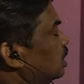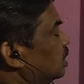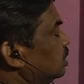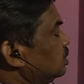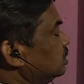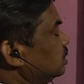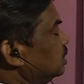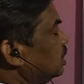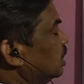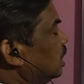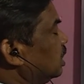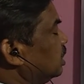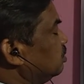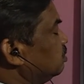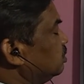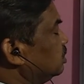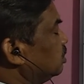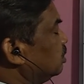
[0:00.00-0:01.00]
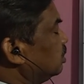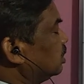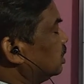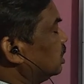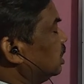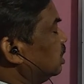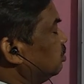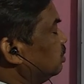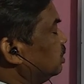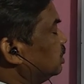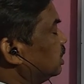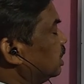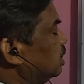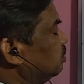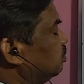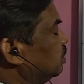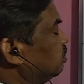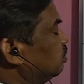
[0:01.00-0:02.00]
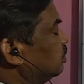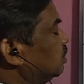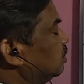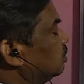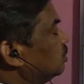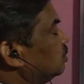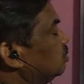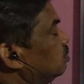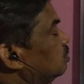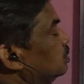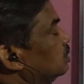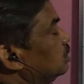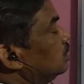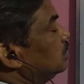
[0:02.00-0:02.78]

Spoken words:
IA, IB or AB type of blood group,